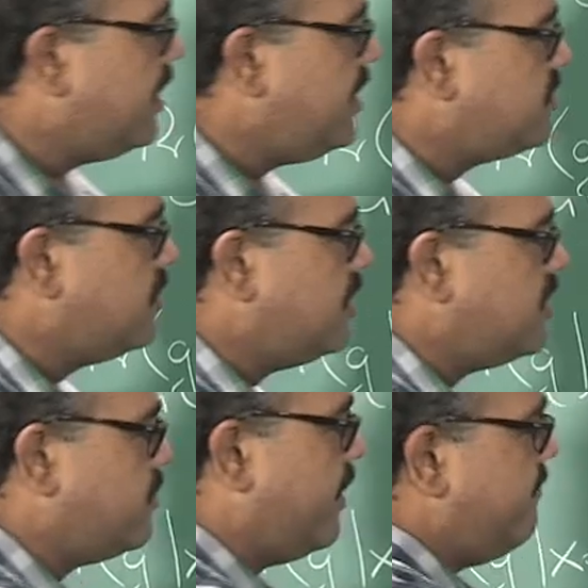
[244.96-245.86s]
right. So there
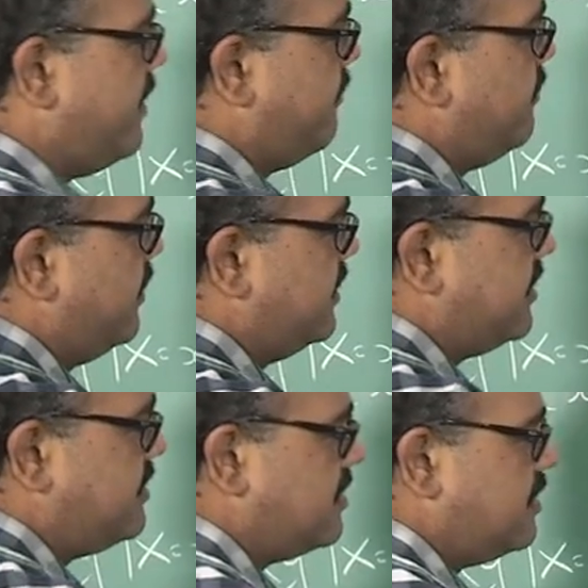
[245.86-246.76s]
is one way of doing
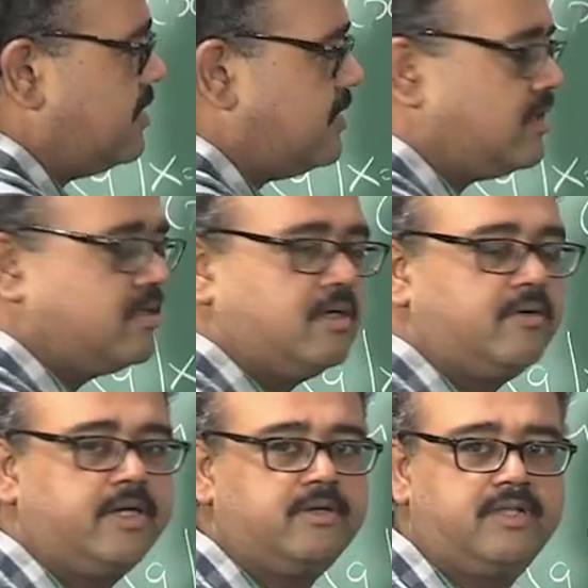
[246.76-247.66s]
this. How
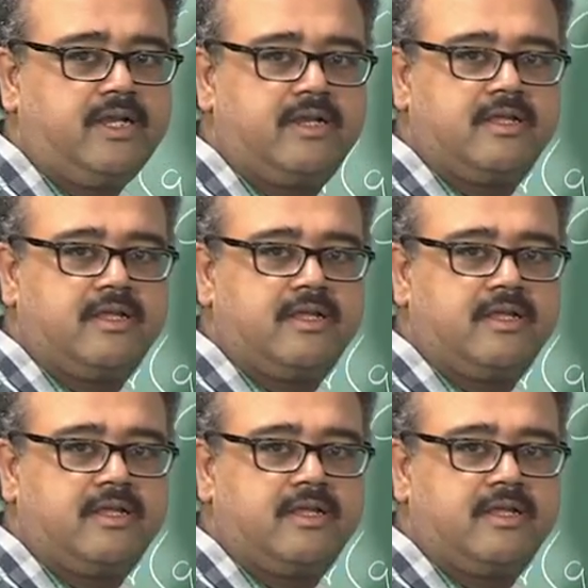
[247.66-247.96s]
do you do that?